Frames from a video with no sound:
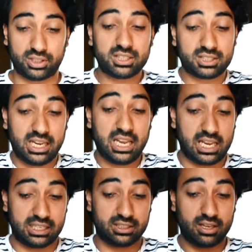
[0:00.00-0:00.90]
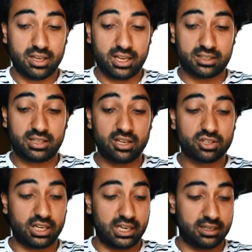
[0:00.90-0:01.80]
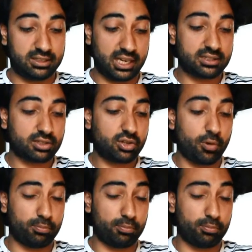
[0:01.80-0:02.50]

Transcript: This is essentially a desktop